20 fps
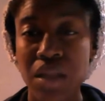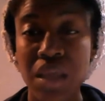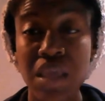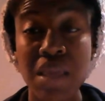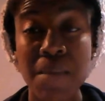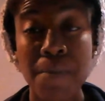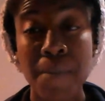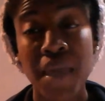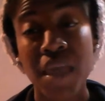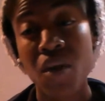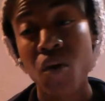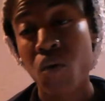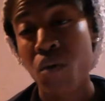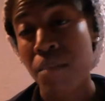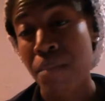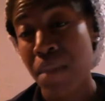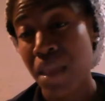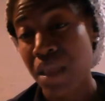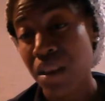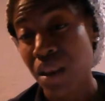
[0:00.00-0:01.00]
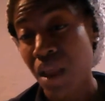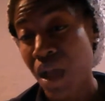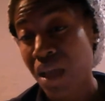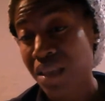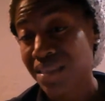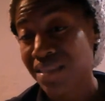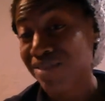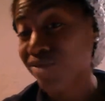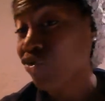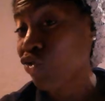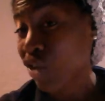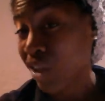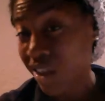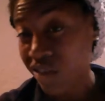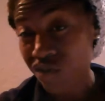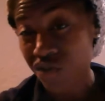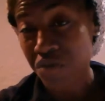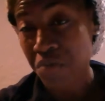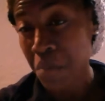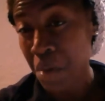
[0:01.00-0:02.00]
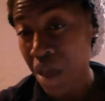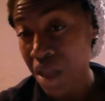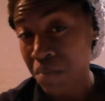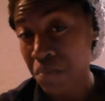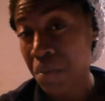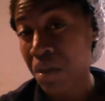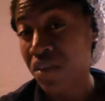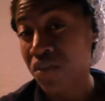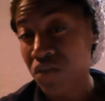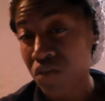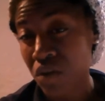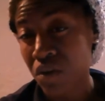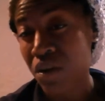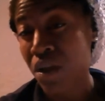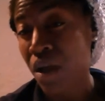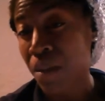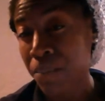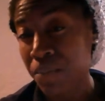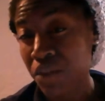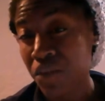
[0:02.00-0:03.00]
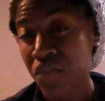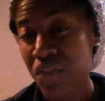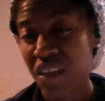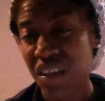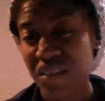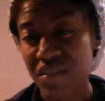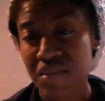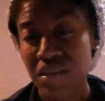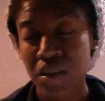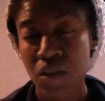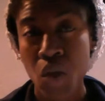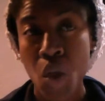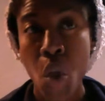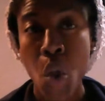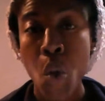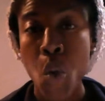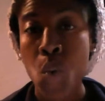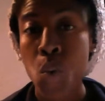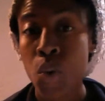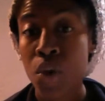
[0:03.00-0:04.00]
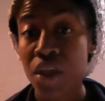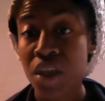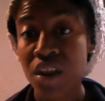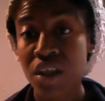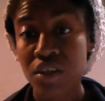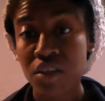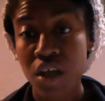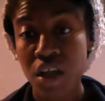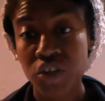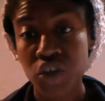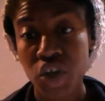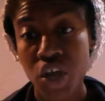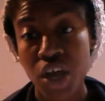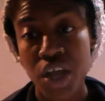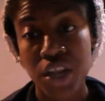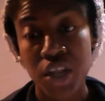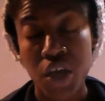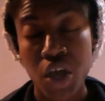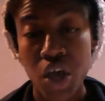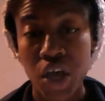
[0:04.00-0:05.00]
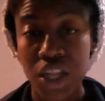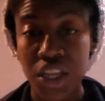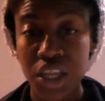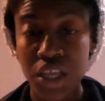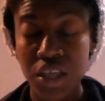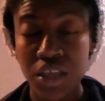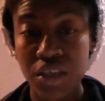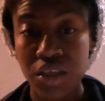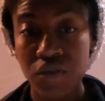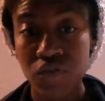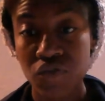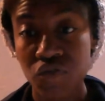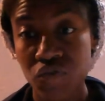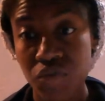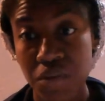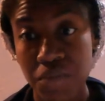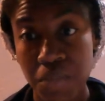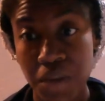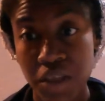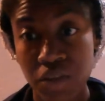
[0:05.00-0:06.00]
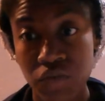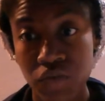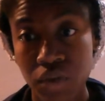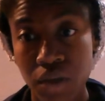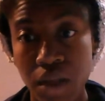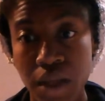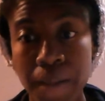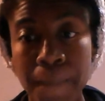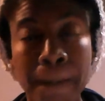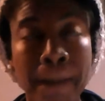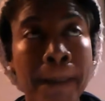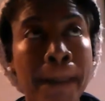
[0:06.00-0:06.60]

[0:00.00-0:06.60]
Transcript: He may or may not change his mind based on a couple of things that we're going to touch on YouTube and Patreon,